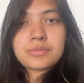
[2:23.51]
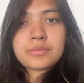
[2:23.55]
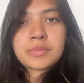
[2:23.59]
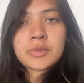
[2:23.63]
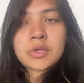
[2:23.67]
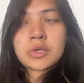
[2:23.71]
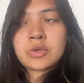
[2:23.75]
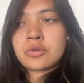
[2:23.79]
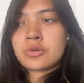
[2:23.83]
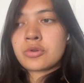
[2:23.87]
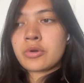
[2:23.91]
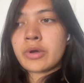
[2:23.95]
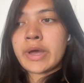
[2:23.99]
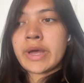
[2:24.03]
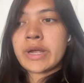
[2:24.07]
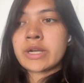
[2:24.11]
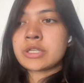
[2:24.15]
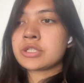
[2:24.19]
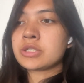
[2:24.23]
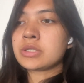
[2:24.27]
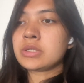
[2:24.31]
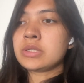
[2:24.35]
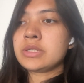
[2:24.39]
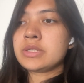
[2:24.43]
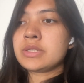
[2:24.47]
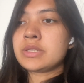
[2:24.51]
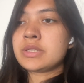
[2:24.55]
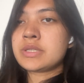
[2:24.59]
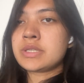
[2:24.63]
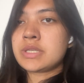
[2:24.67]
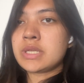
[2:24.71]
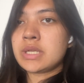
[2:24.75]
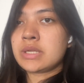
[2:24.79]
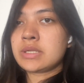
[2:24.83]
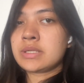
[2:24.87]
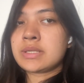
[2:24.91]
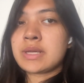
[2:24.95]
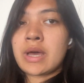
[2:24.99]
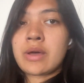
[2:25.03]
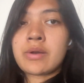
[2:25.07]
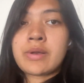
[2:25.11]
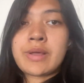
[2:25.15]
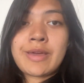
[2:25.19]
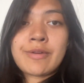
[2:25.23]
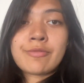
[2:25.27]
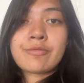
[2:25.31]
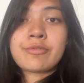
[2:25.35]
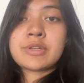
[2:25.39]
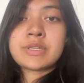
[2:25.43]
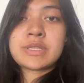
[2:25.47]
you're not actually sitting down
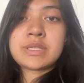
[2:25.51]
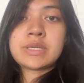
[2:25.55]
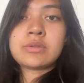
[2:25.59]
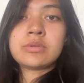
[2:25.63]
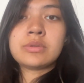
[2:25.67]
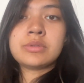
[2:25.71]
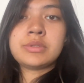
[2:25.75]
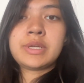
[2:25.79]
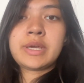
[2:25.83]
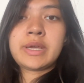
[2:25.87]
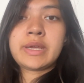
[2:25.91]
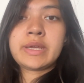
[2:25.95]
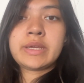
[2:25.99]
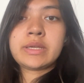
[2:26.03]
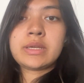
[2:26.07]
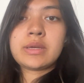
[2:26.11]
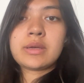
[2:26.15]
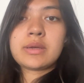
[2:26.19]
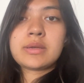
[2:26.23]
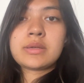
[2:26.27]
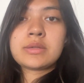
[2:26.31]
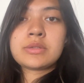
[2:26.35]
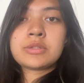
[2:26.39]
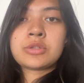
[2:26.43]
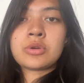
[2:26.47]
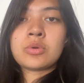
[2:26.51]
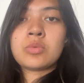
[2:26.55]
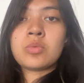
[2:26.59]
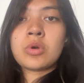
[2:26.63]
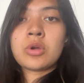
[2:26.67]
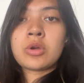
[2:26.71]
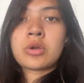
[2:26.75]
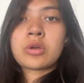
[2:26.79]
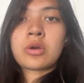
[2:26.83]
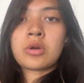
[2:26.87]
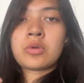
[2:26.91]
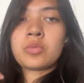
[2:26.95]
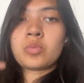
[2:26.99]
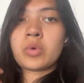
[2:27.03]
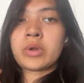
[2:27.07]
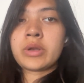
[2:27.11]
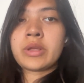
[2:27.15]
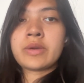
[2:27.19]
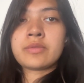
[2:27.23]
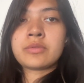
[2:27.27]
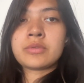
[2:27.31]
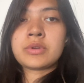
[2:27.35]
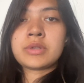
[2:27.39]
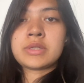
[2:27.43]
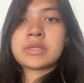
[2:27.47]
every single day to work on
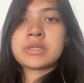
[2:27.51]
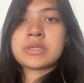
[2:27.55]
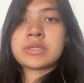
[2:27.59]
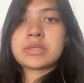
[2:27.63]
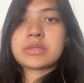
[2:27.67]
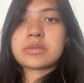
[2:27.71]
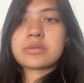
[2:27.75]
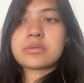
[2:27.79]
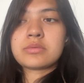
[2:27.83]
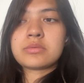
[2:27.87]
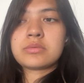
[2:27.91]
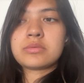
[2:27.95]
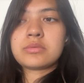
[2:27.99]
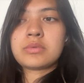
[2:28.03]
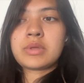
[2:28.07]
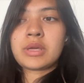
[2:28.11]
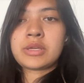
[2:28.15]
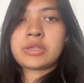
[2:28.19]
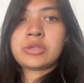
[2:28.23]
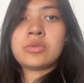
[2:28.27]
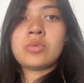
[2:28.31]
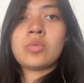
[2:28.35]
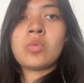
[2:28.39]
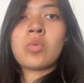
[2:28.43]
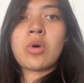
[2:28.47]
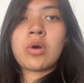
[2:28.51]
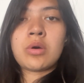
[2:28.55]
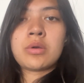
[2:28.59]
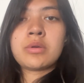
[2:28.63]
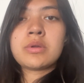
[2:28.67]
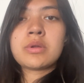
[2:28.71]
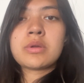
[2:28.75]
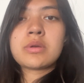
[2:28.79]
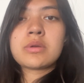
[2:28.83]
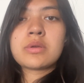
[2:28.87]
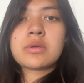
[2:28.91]
whatever it is that you want,